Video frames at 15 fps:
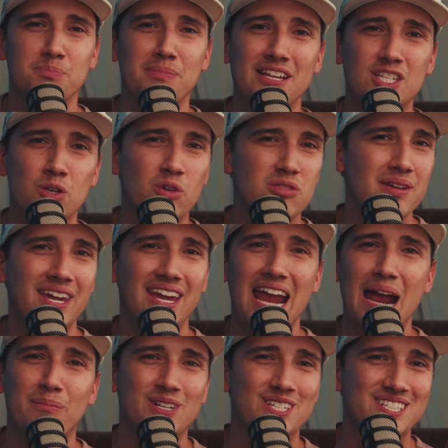messing with my
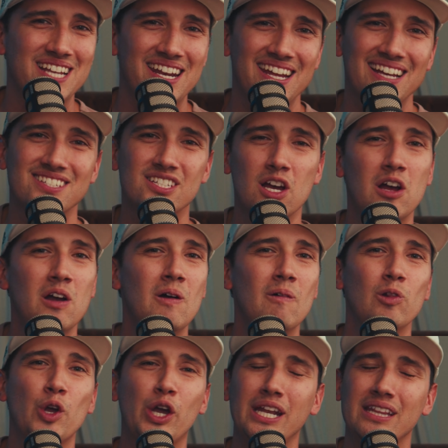camera settings,
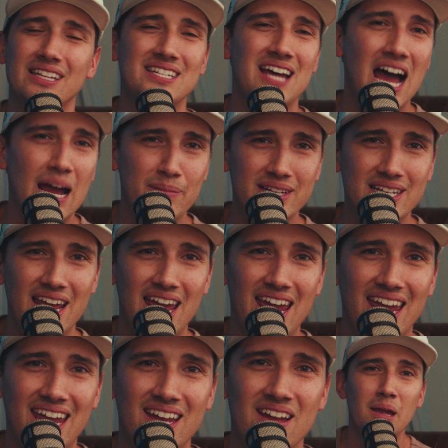looking at the time of
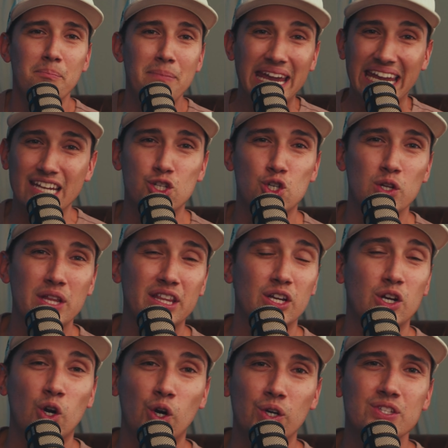day, making sure that the
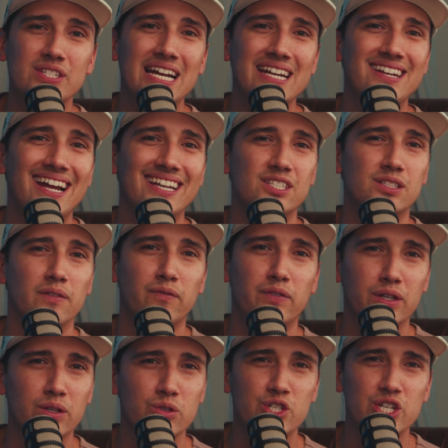curtains had nice
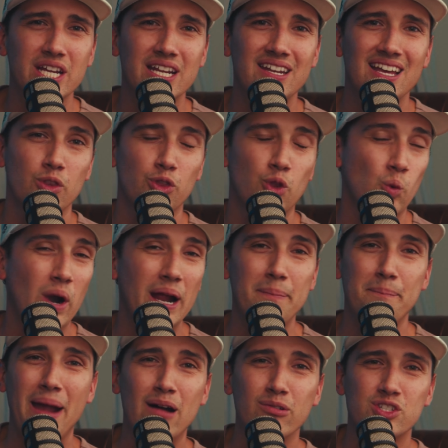diffusion, the
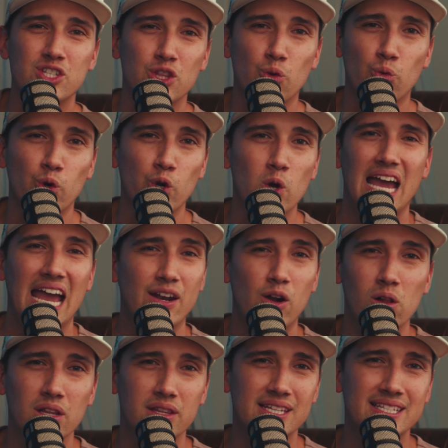right bounce in the room, and
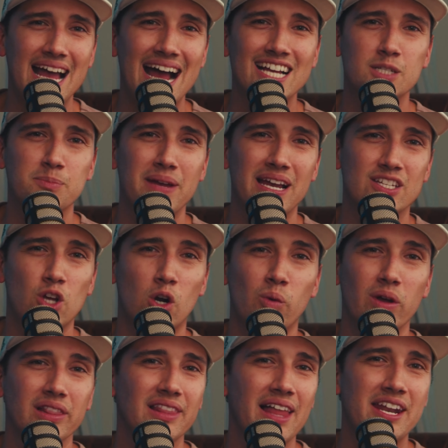all of these aspects are
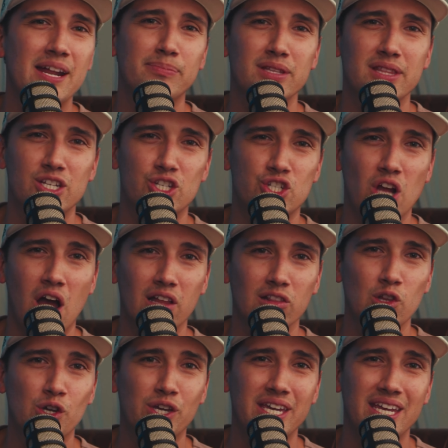what led up to this shot
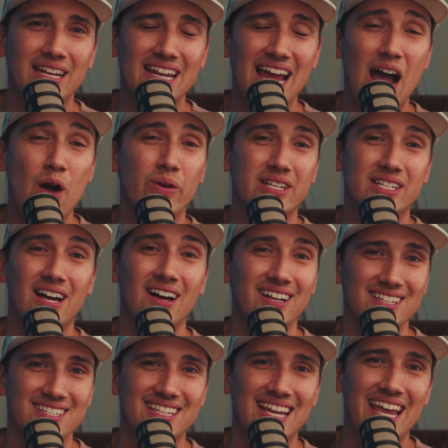looking how it
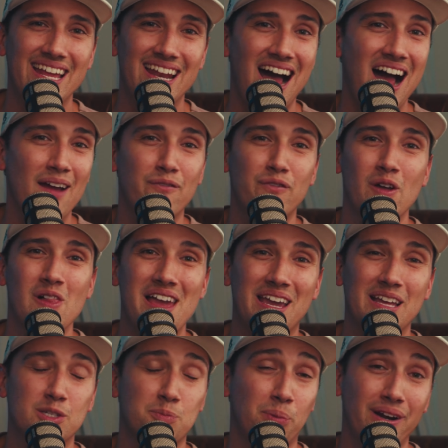does. And I feel like
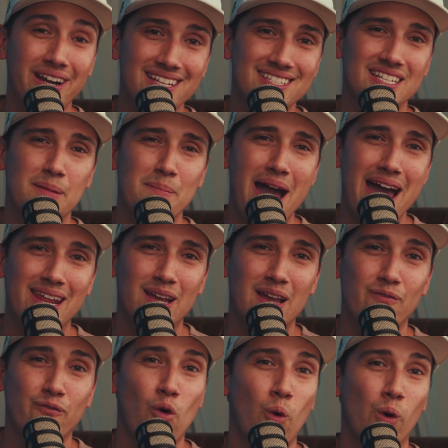it's pretty cinematic
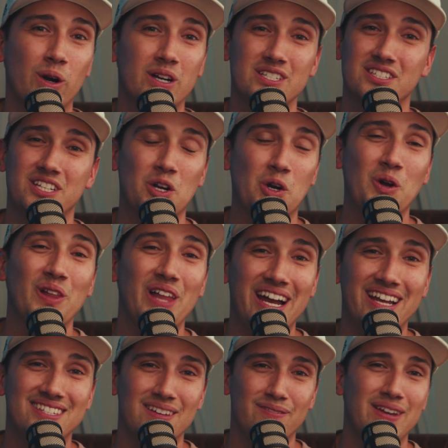for 0
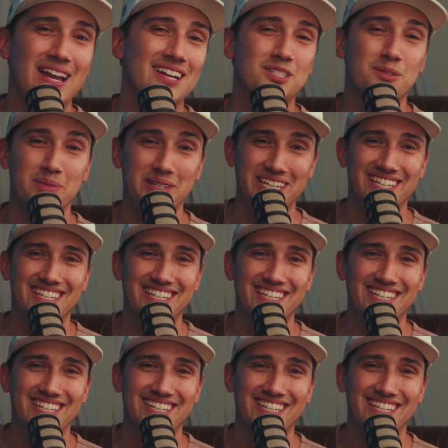lights, if you ask me.